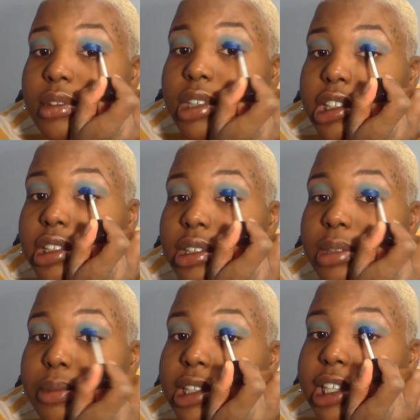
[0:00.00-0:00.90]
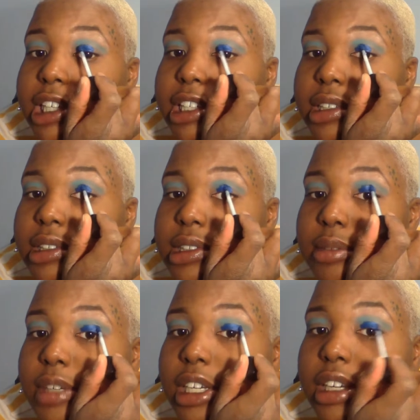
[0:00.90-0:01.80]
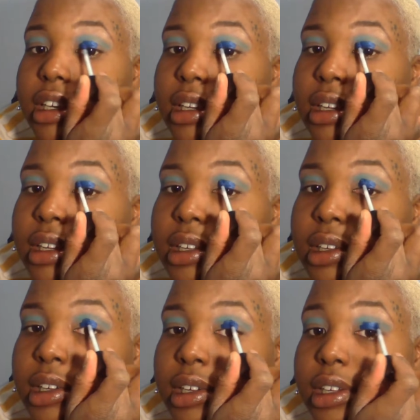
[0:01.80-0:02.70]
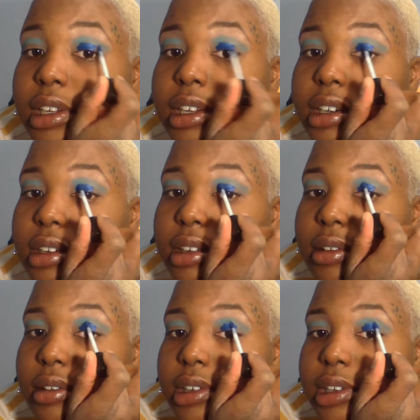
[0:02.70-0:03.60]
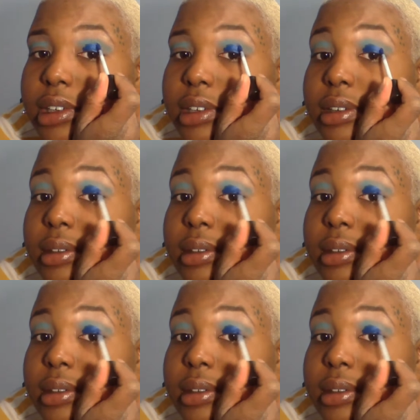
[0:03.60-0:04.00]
I then apply it to my inner corner.